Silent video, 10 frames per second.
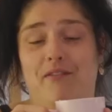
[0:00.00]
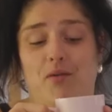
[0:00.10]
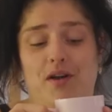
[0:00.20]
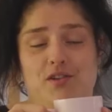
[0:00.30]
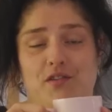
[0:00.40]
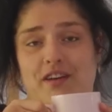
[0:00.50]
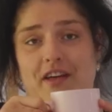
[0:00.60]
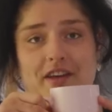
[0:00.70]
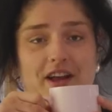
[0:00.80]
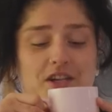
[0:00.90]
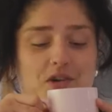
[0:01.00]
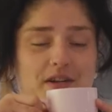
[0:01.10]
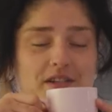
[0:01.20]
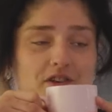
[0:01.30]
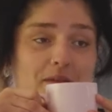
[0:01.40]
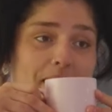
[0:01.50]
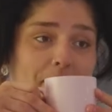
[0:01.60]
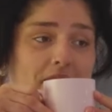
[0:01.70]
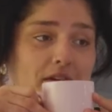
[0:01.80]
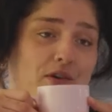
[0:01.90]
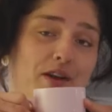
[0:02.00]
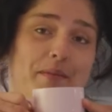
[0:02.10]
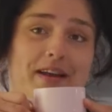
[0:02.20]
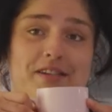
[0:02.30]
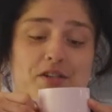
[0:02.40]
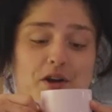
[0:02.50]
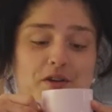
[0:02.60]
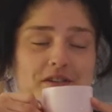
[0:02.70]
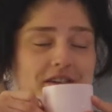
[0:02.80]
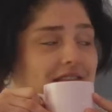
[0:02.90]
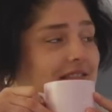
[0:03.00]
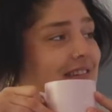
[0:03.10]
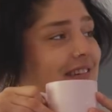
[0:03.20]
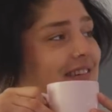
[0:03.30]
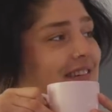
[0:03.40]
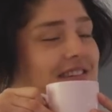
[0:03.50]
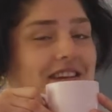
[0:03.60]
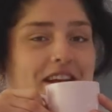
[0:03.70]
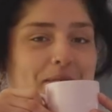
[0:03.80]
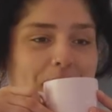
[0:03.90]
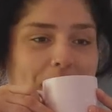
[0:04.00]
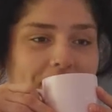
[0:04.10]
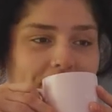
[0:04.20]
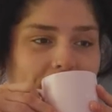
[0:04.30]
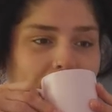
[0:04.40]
have worse off in other countries, so I'm happy that I've got a piece of toast and tea in my mouth.